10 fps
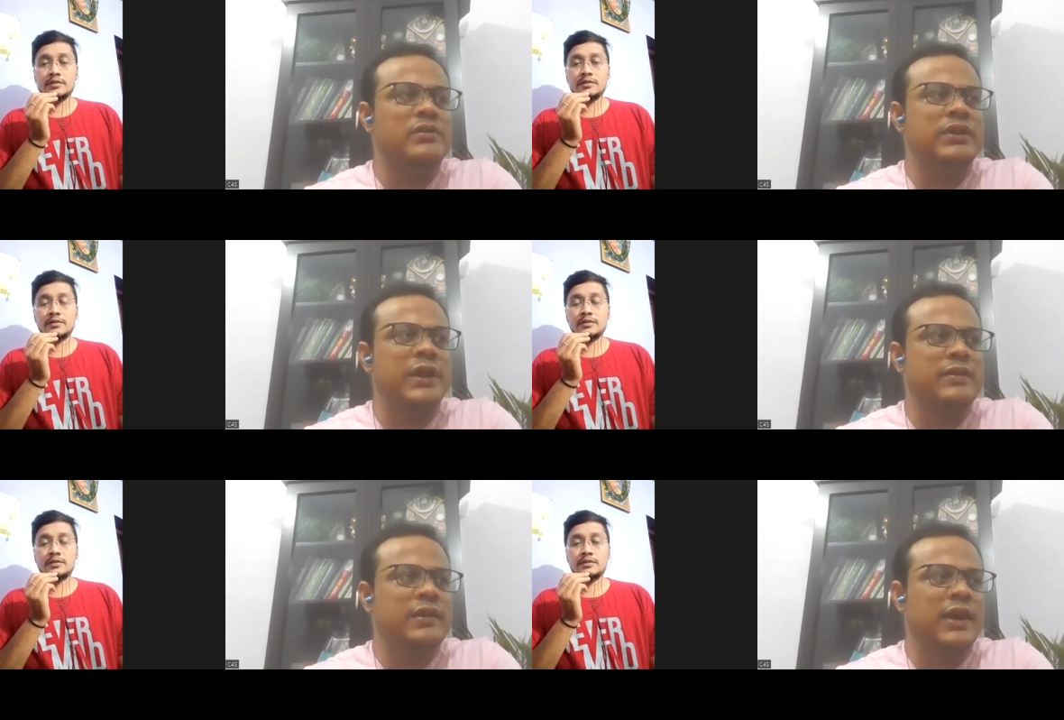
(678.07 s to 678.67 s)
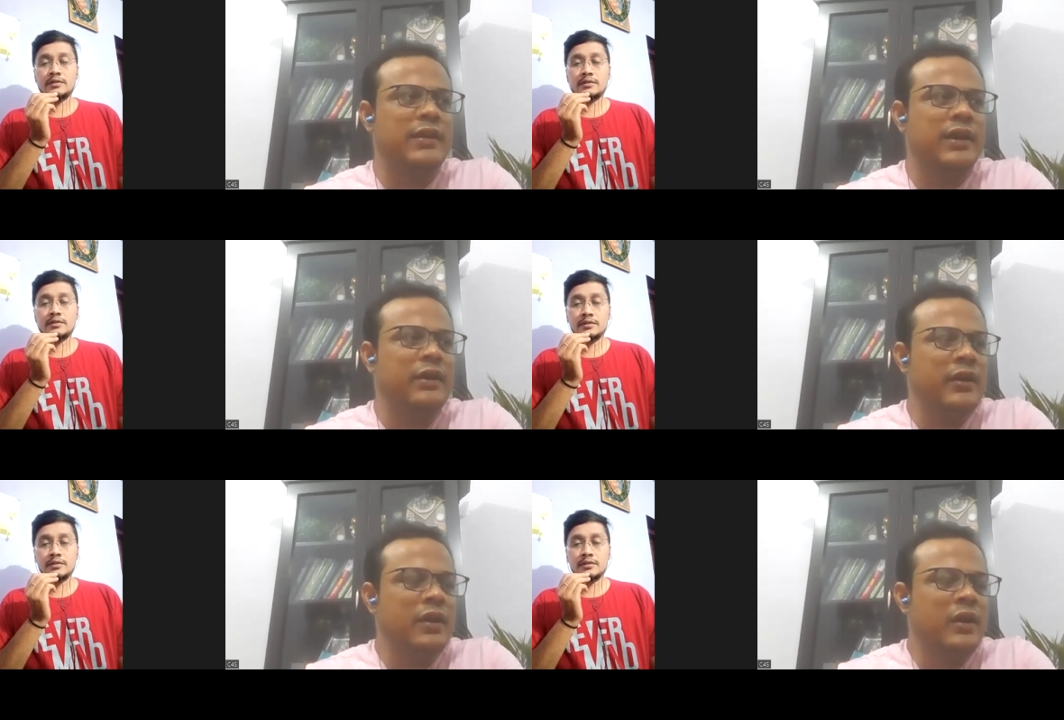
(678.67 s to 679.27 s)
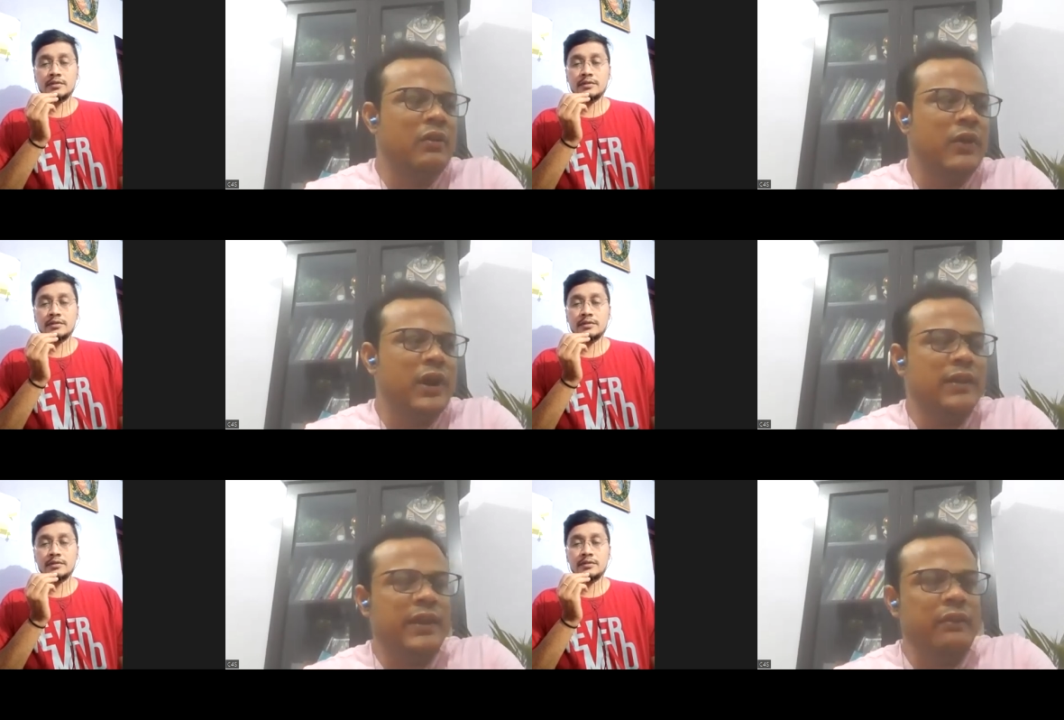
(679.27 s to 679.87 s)
Speaker 1: also thinks like that
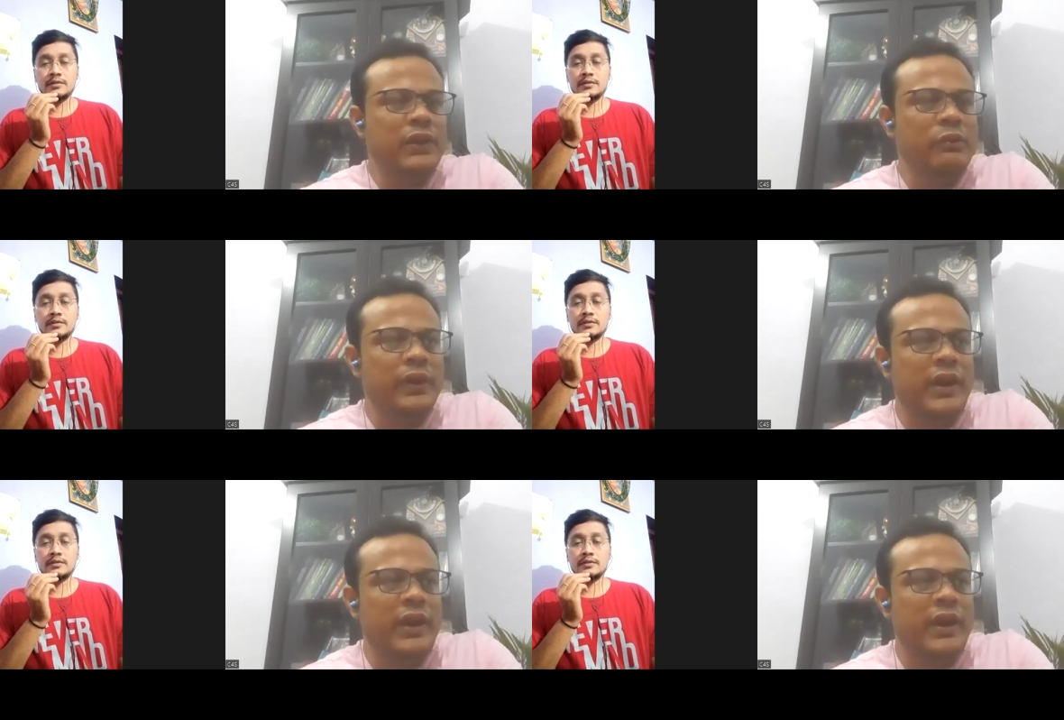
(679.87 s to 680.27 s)
what they will